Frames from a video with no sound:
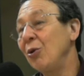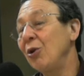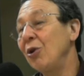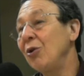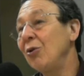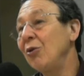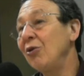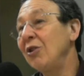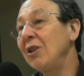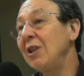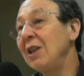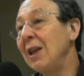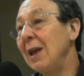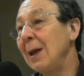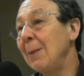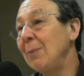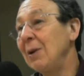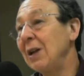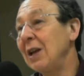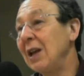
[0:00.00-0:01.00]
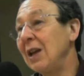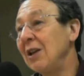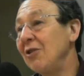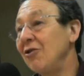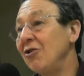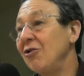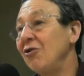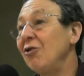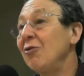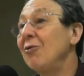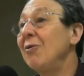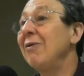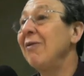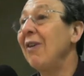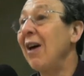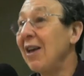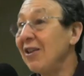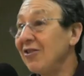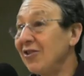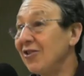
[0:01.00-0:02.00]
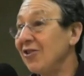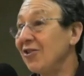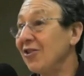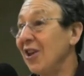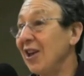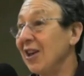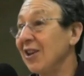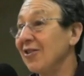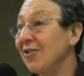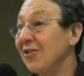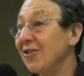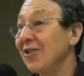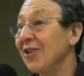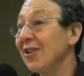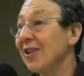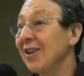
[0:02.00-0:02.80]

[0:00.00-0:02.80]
using the application to revise the science.